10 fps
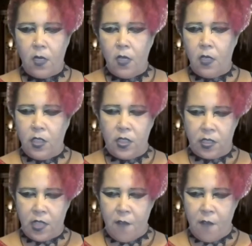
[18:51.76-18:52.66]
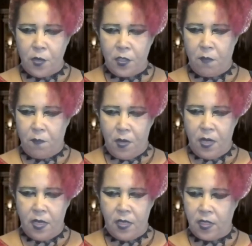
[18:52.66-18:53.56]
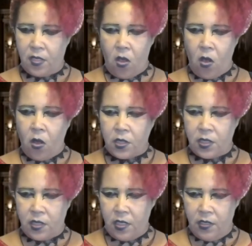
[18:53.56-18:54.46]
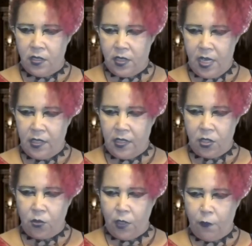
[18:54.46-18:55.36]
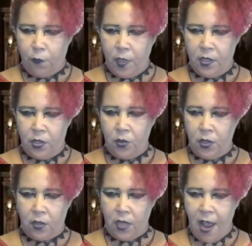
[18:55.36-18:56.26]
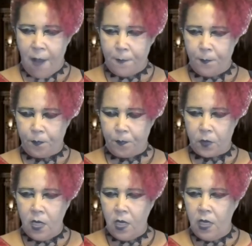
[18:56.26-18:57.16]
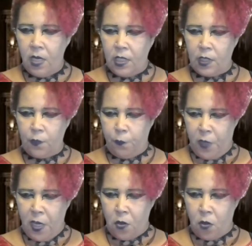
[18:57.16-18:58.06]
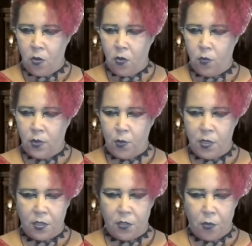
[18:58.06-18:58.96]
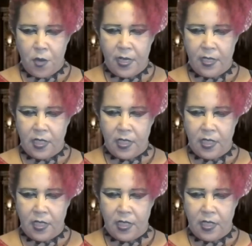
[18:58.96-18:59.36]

Discovering the bugs all of a sudden dead totally freaked Doolittle out. His fear was that the crickets